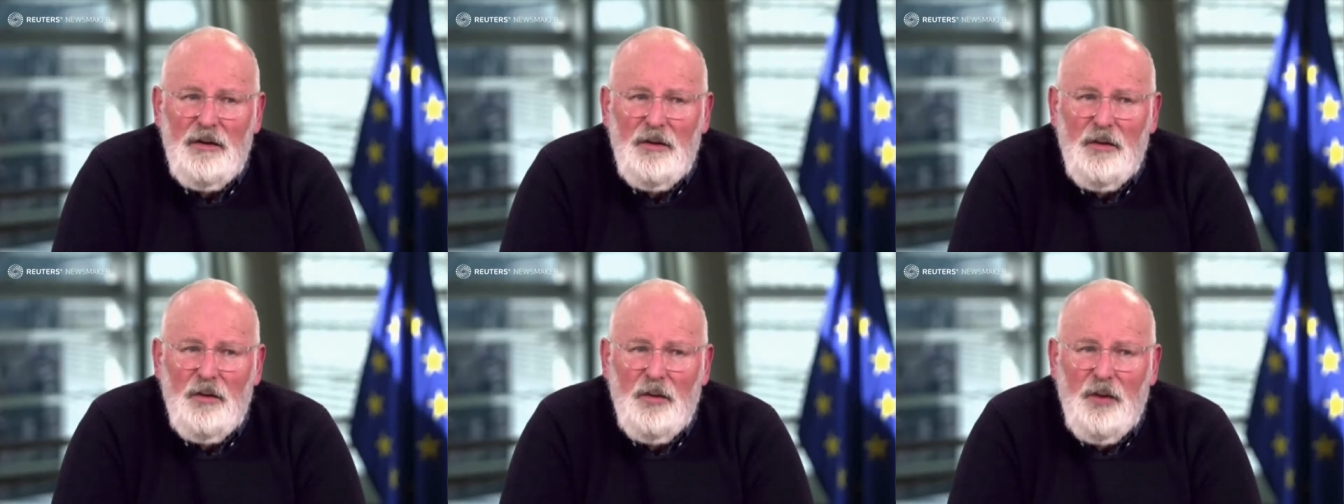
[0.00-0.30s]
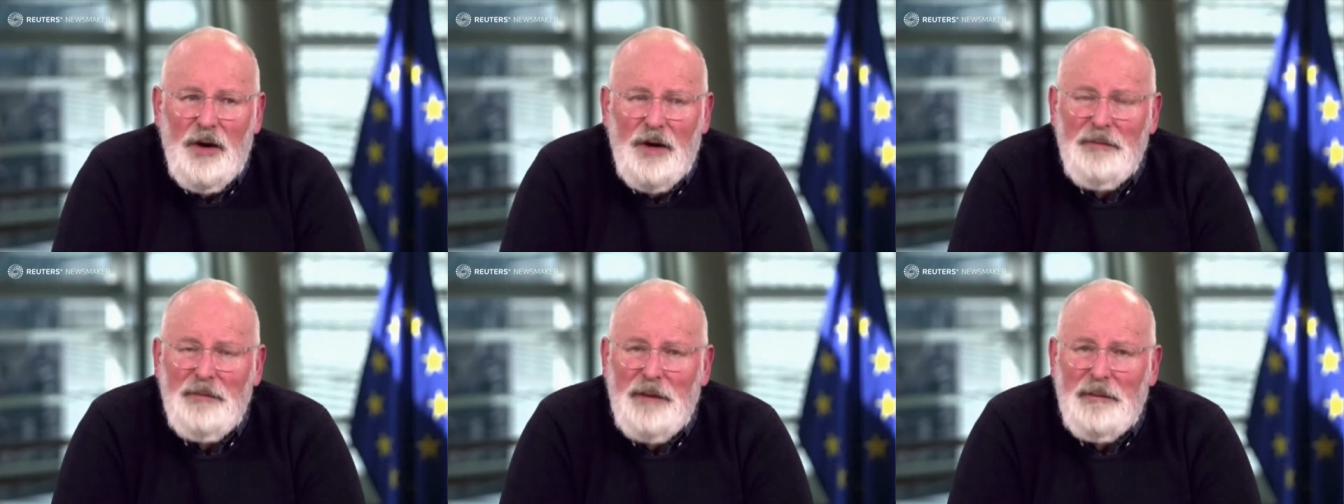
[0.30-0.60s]

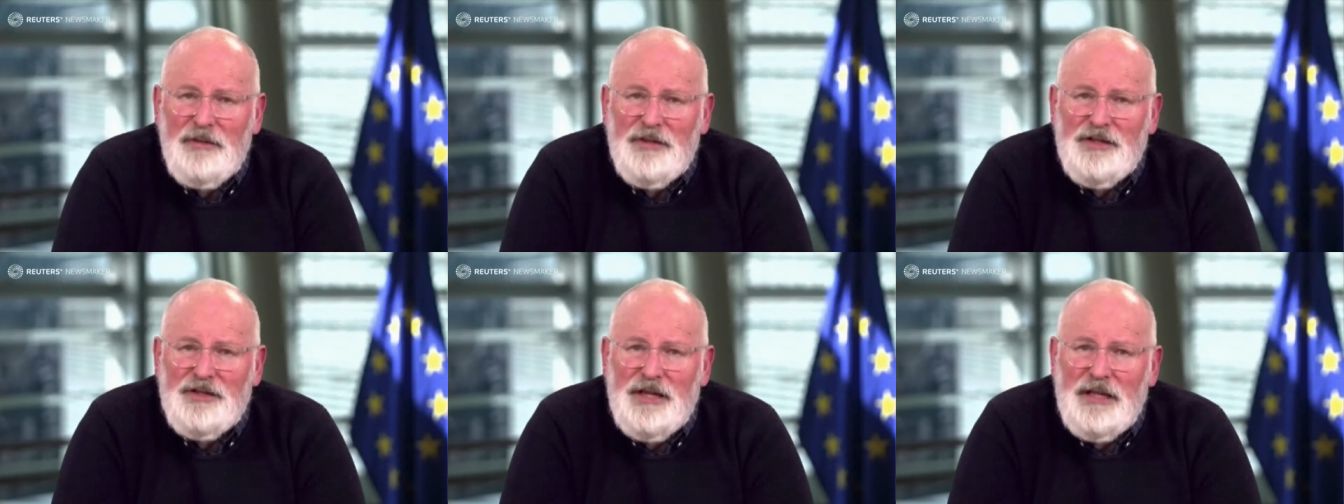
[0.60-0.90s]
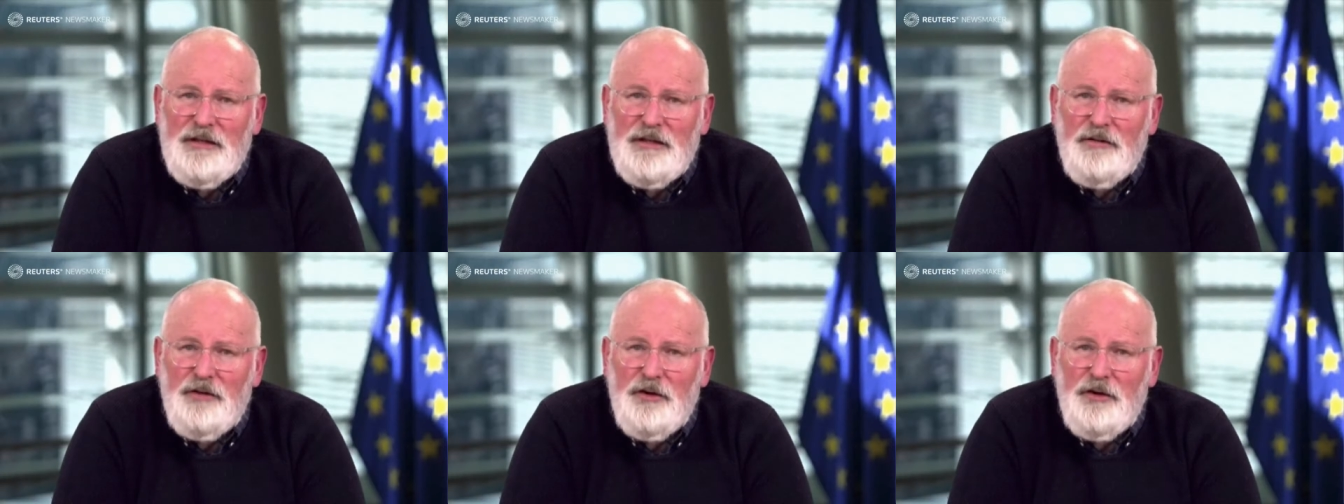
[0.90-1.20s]
one member
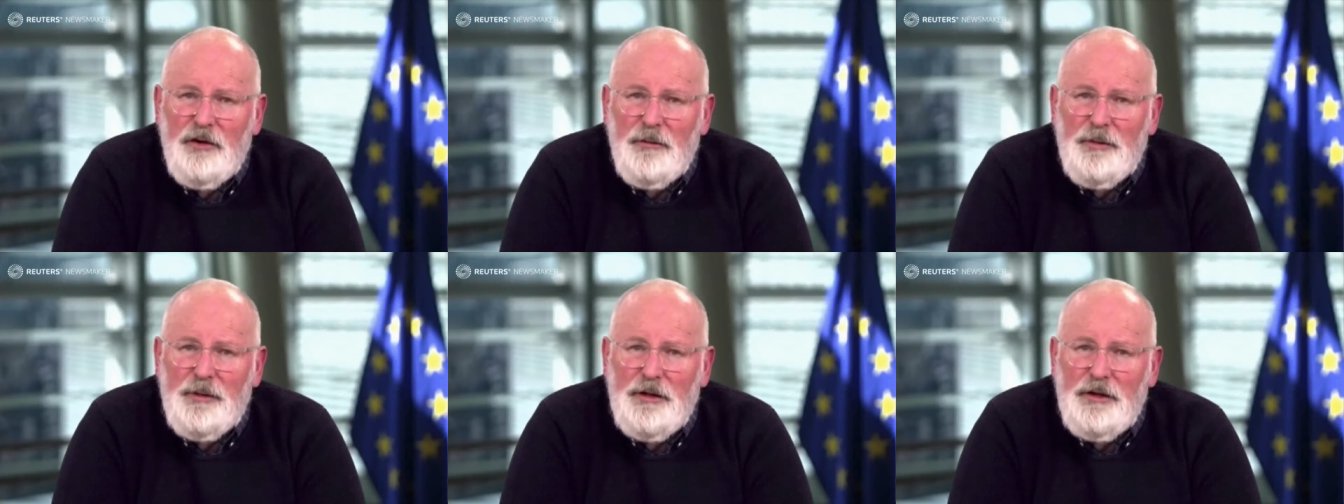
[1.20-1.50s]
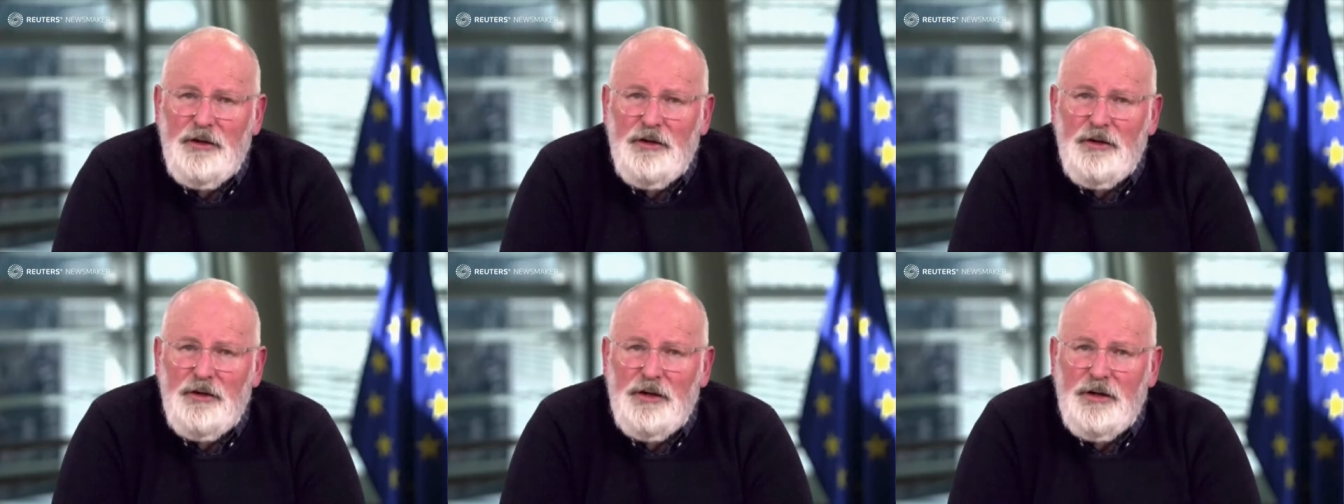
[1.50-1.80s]
state of the
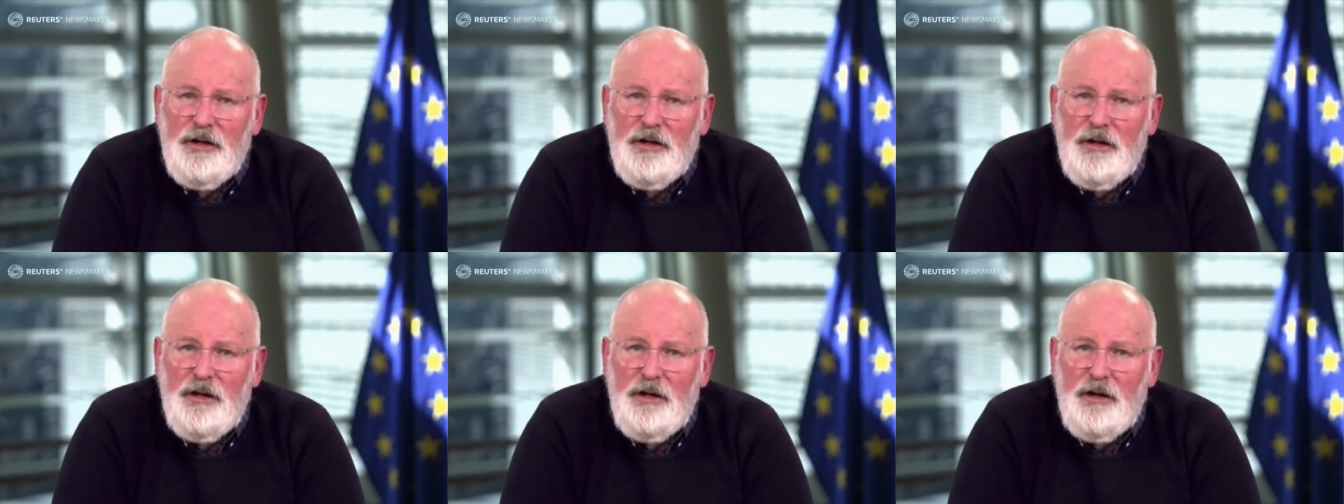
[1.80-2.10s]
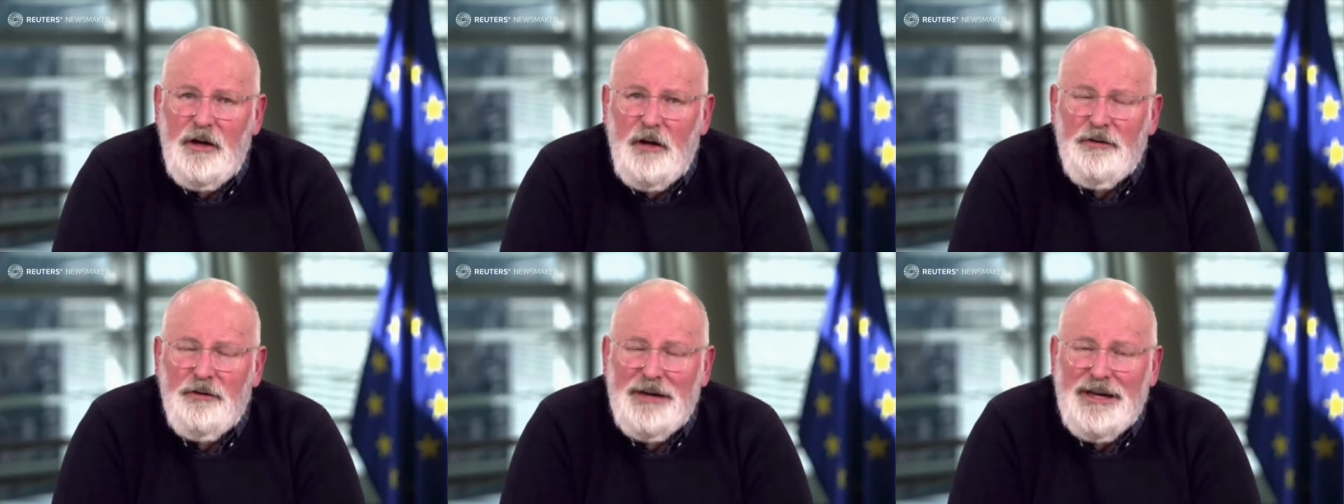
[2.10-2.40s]
European Union
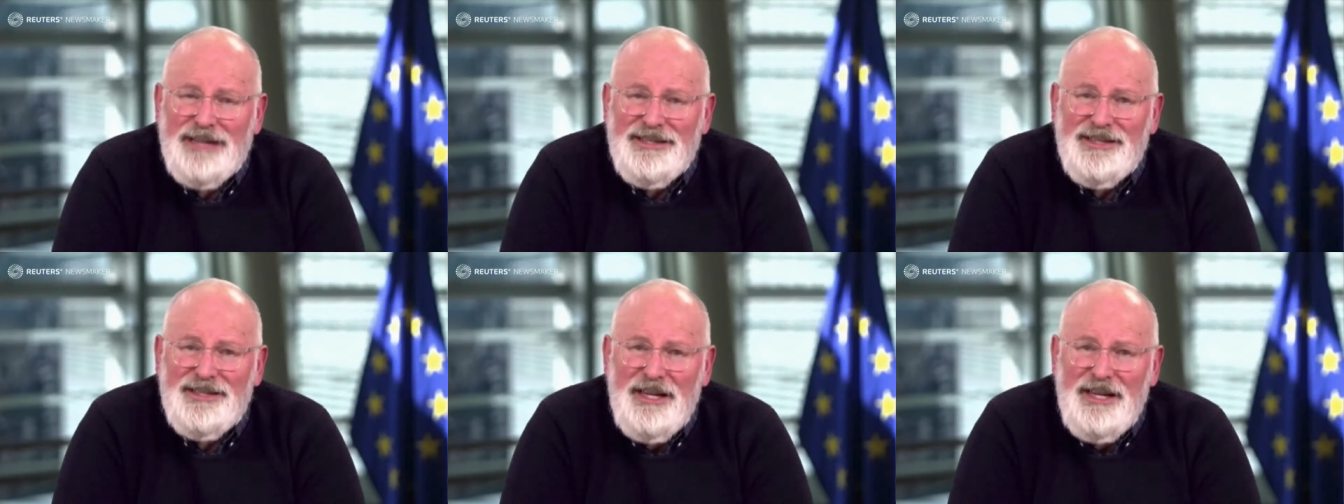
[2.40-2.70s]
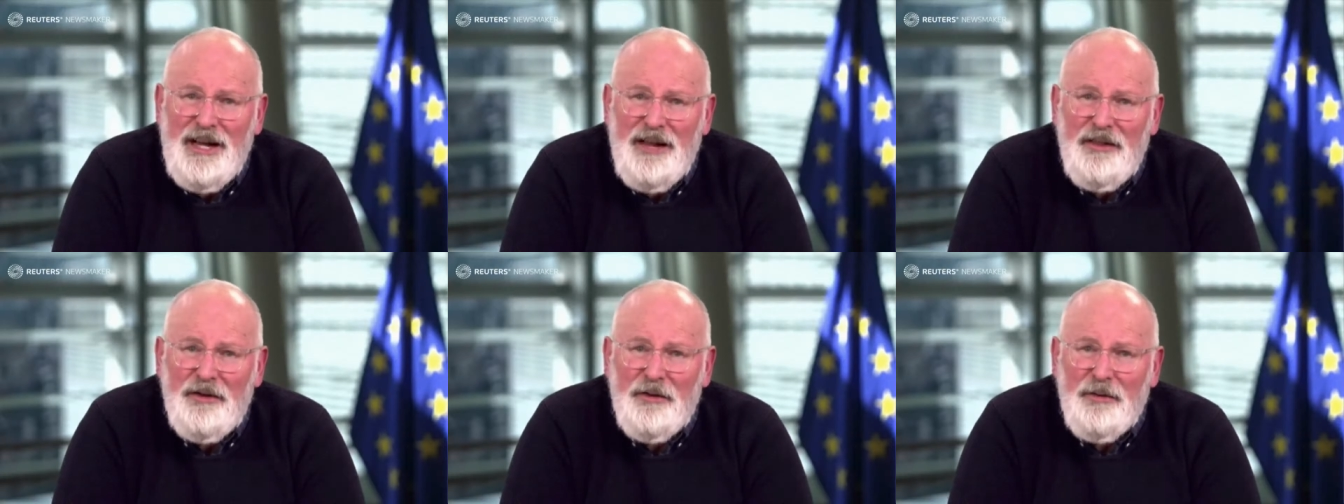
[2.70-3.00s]
off against
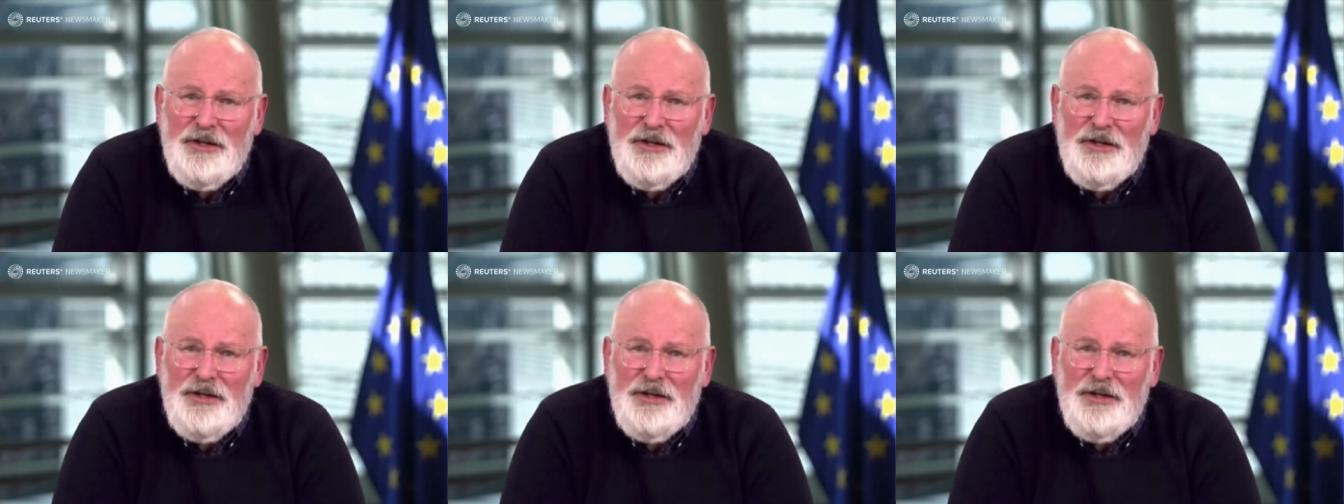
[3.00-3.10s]
the other,